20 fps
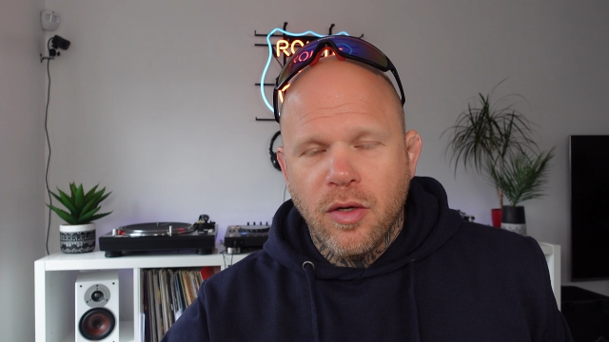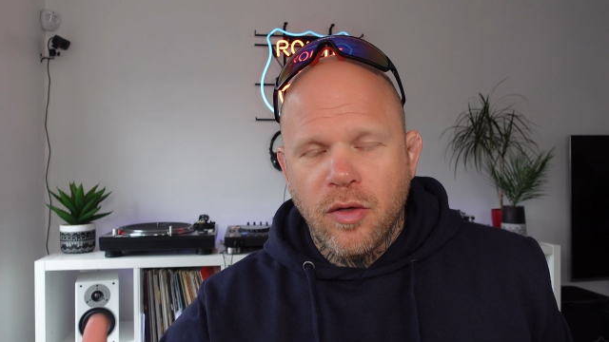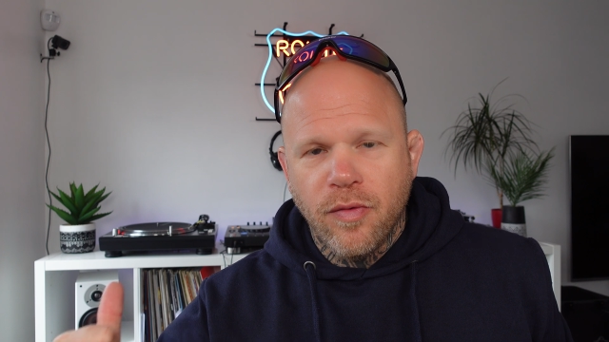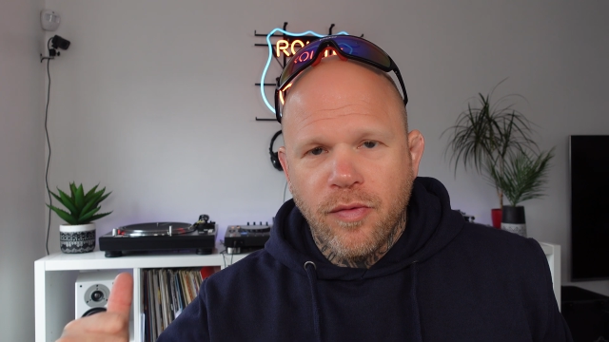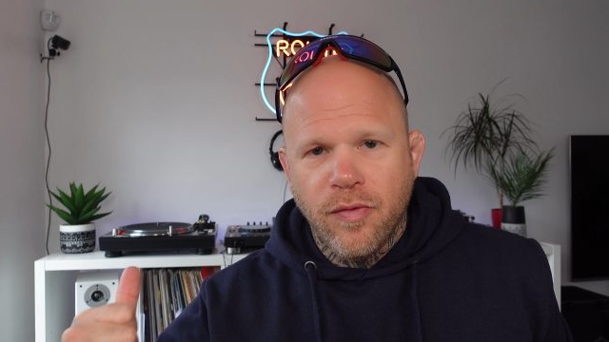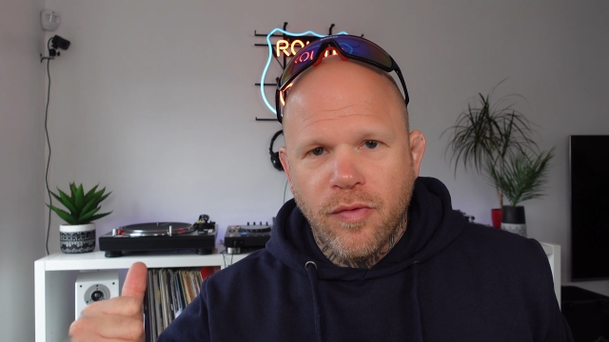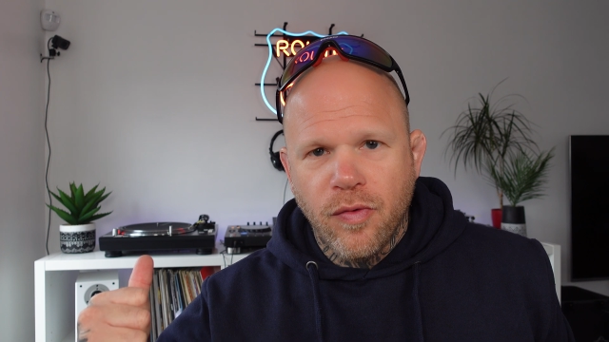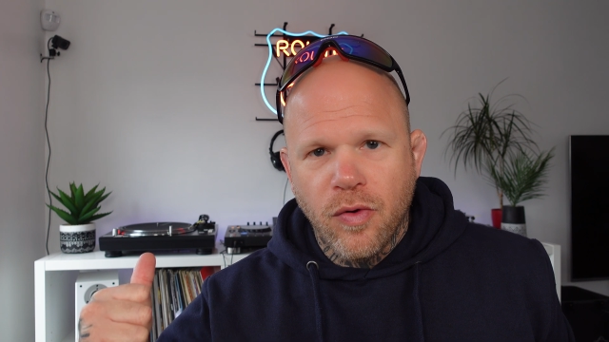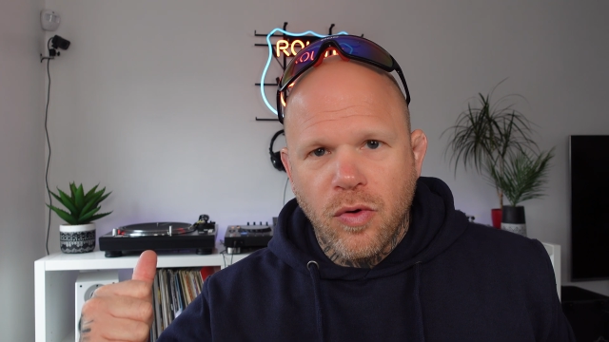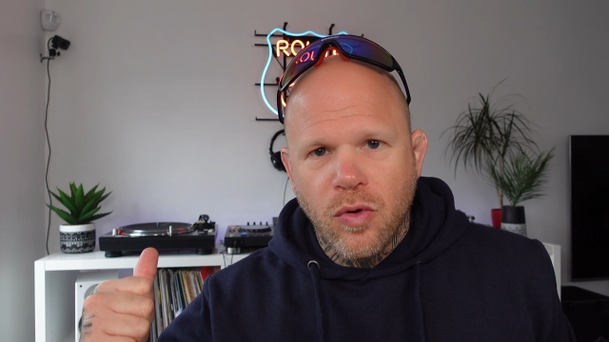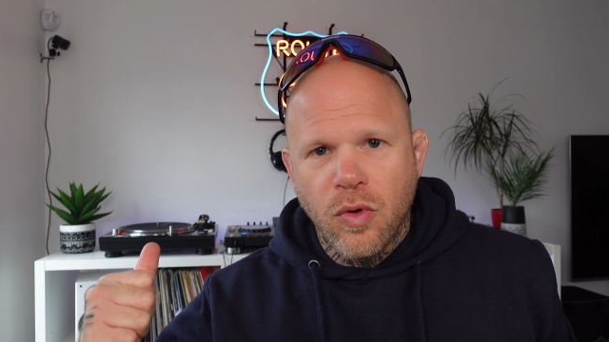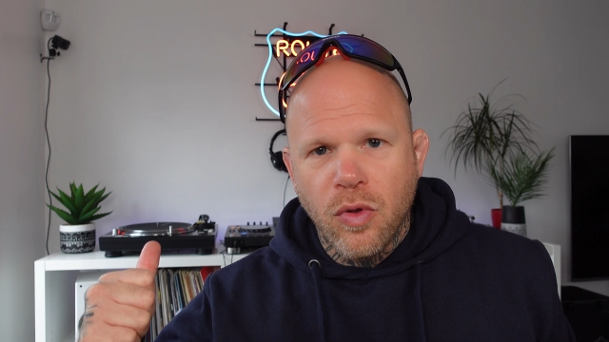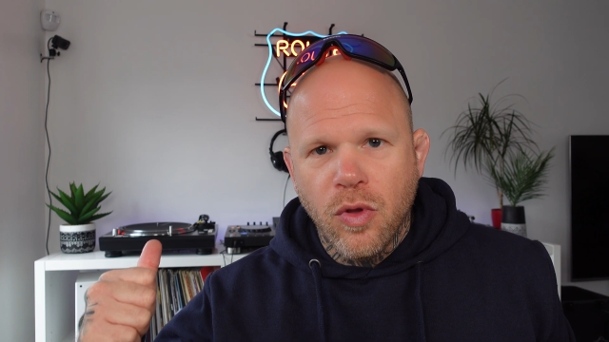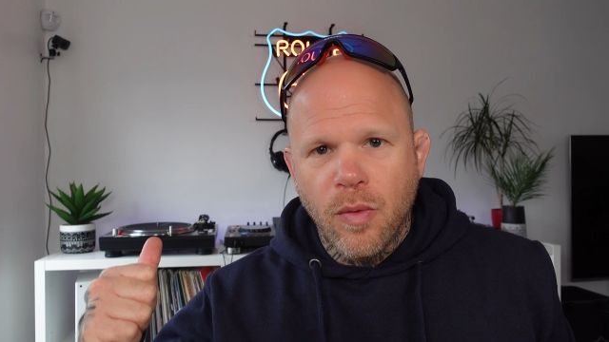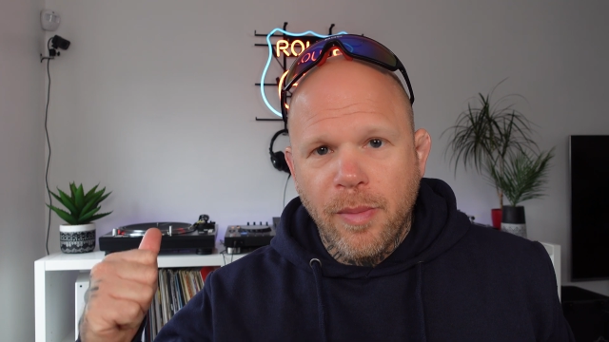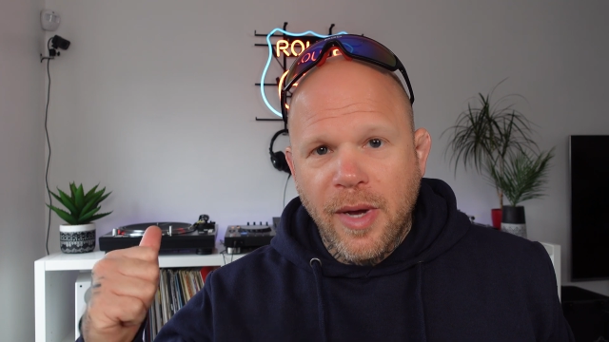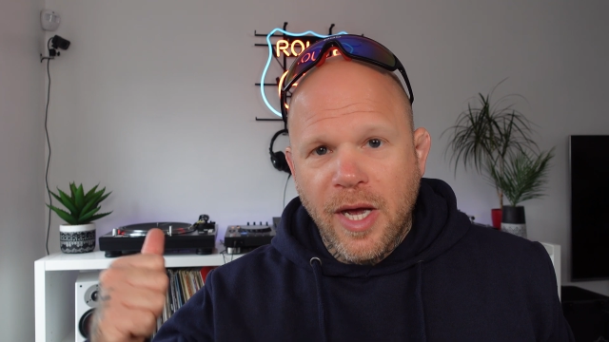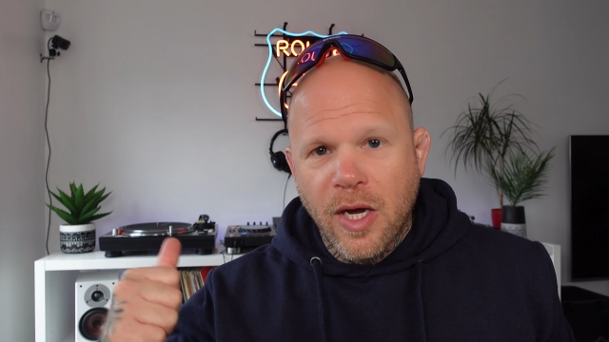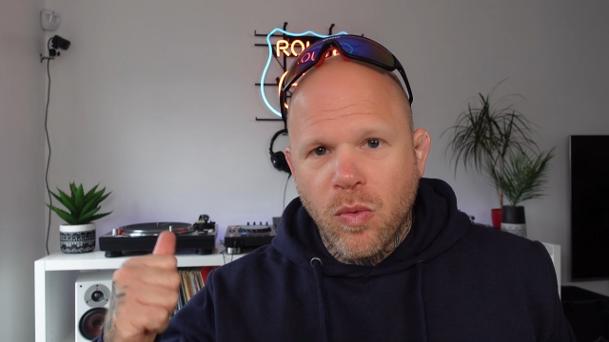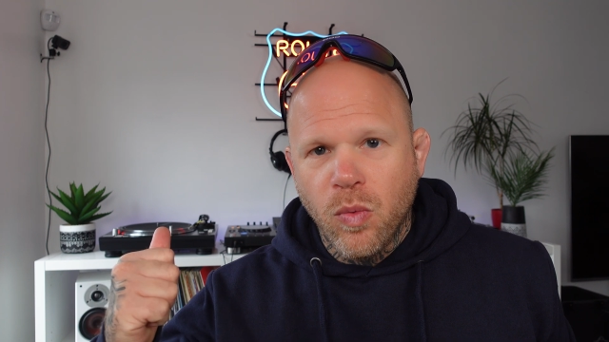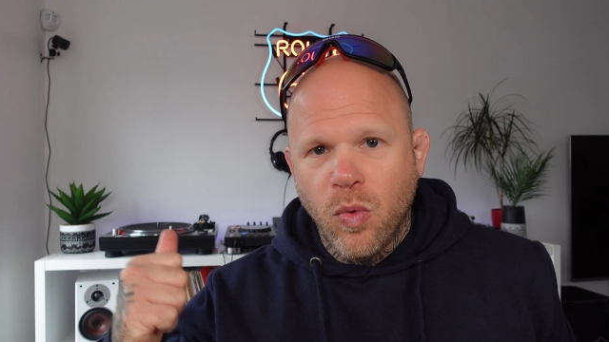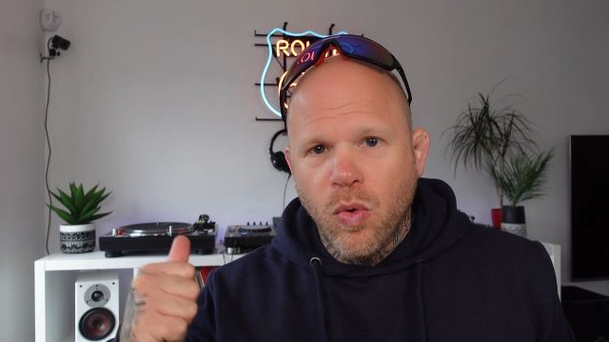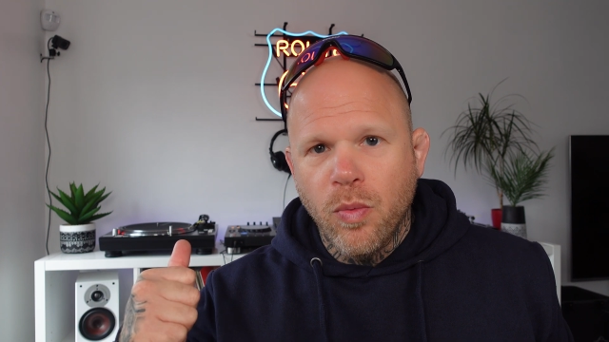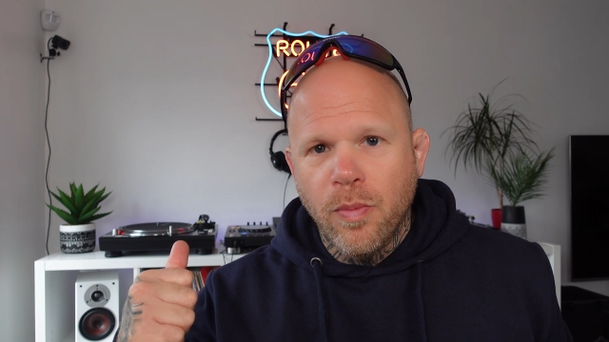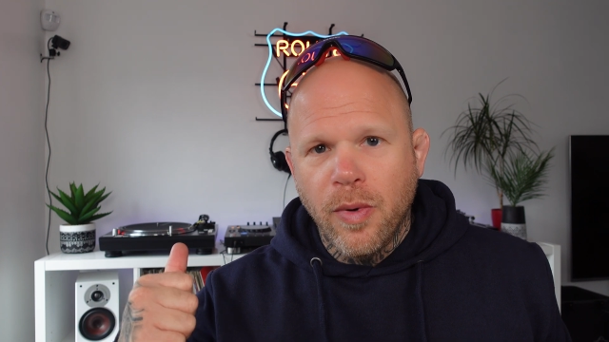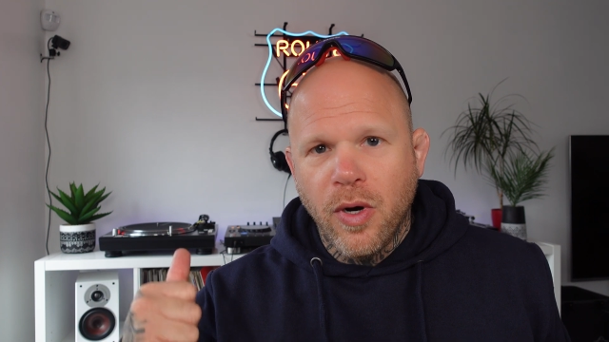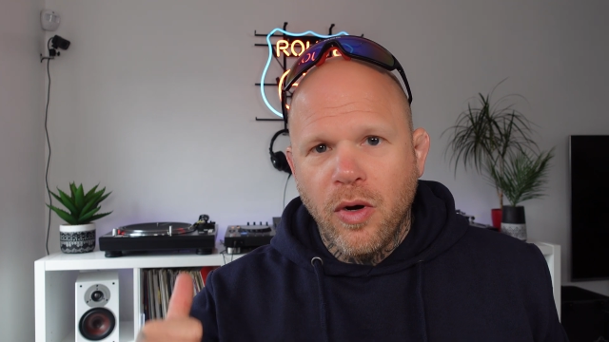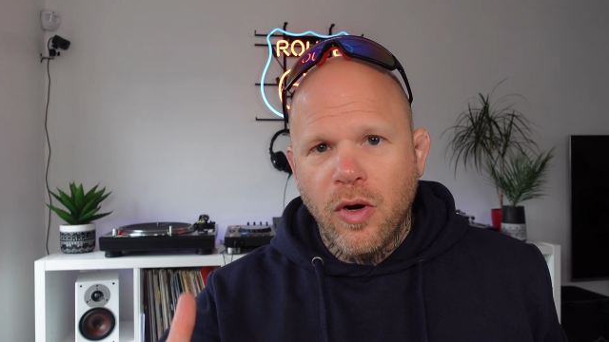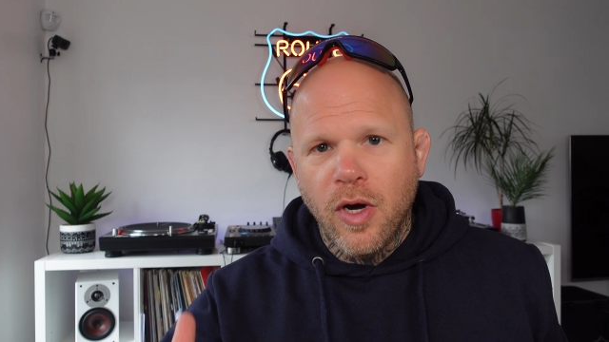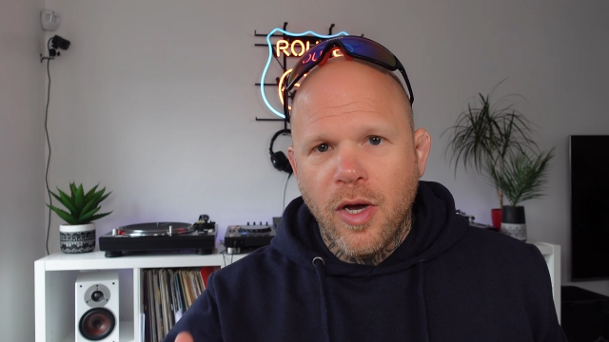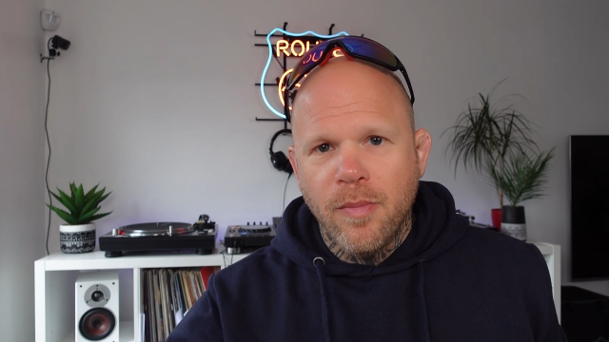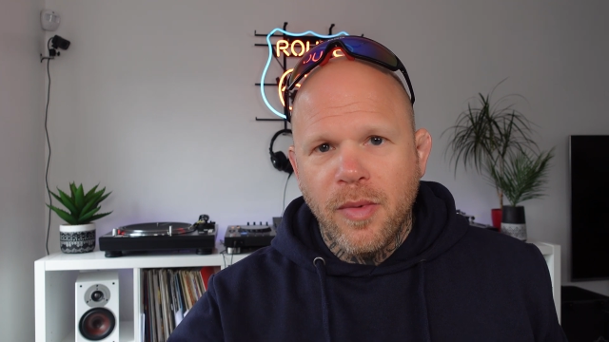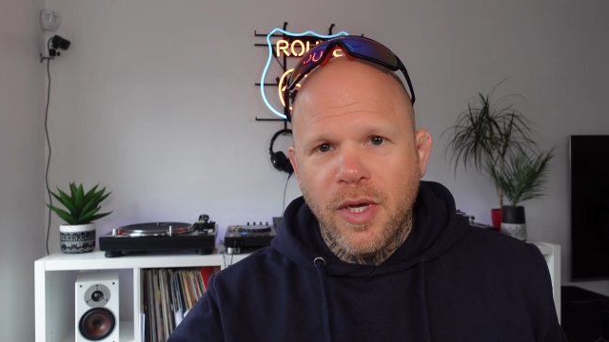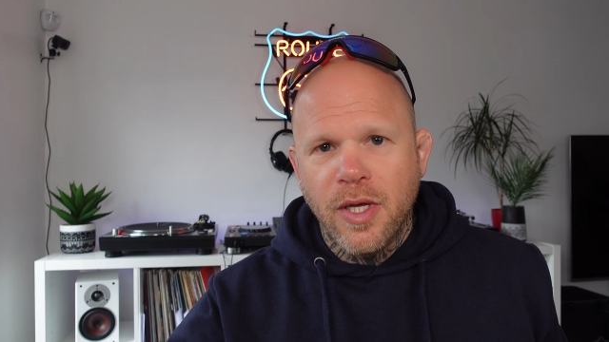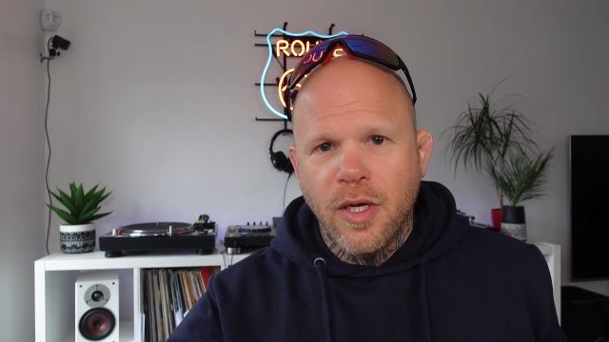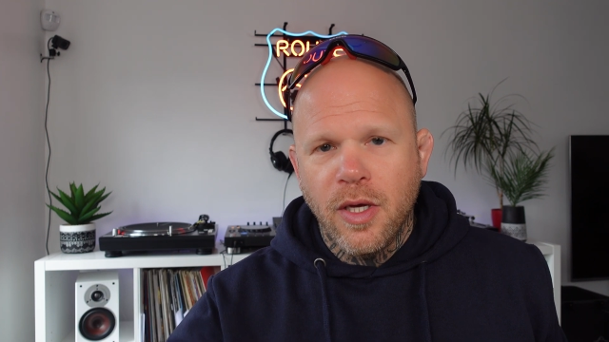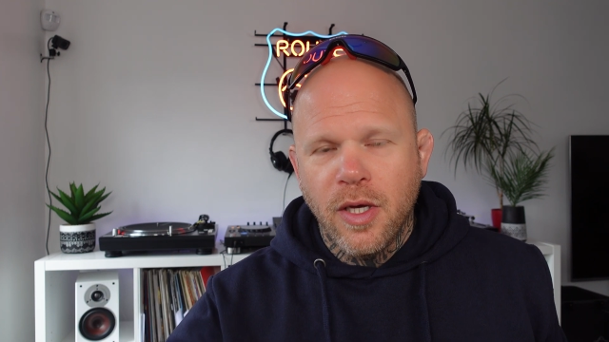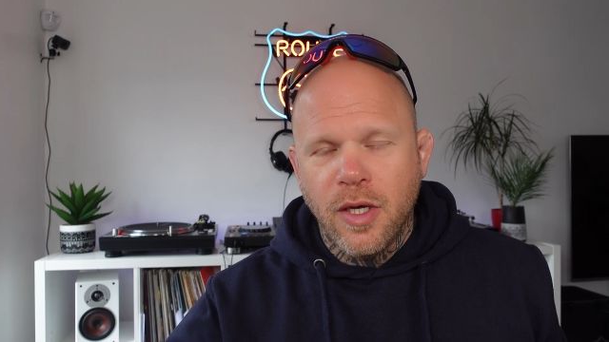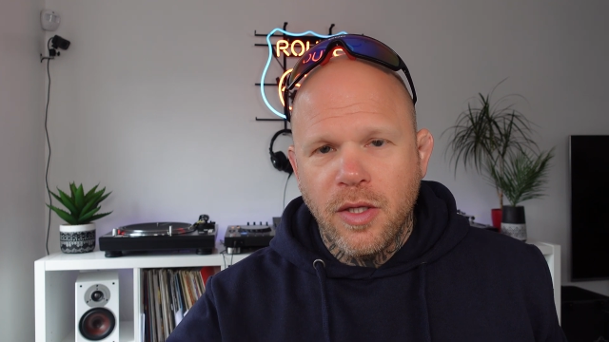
for the back wall behind me